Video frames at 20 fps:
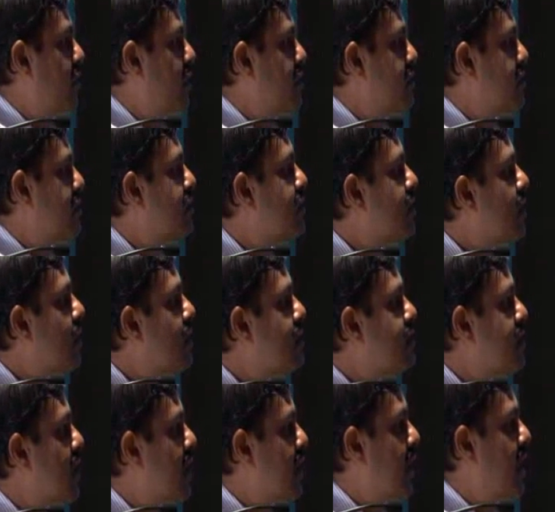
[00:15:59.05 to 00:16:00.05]
of this
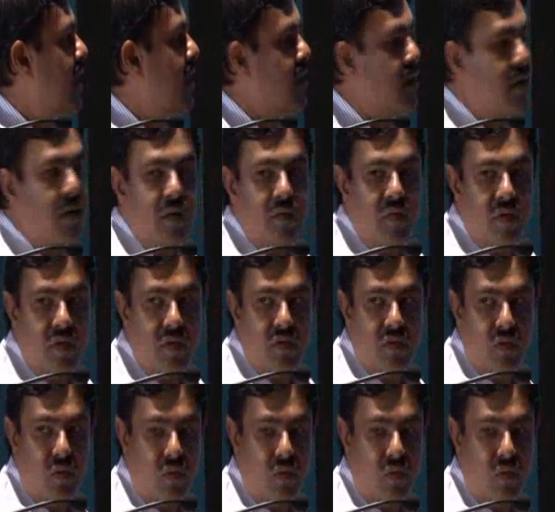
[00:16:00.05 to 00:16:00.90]
satellite which is